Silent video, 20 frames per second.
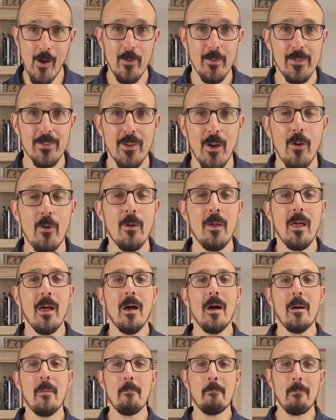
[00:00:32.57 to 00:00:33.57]
So
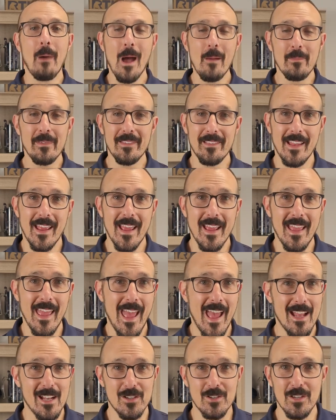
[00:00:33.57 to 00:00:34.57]
my mistake,
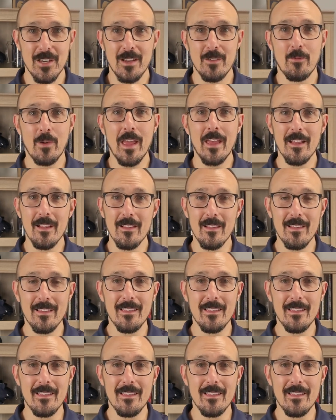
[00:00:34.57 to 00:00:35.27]
Edgehill